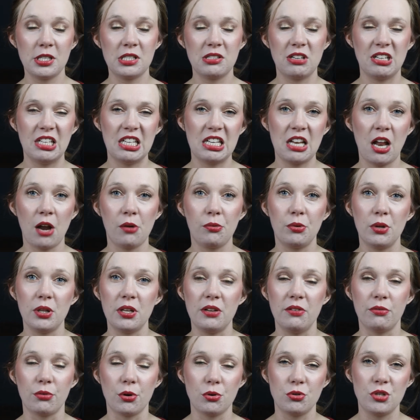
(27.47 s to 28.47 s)
so I did not
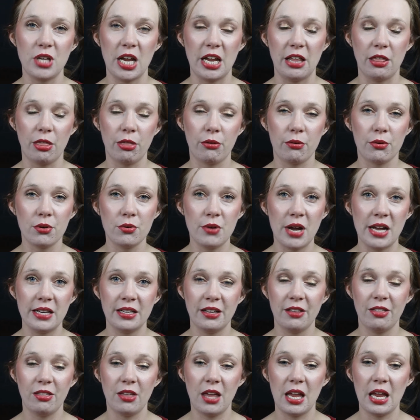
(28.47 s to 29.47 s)
really rotate through
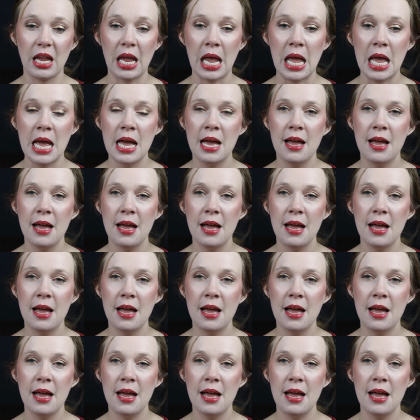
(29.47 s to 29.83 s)
anything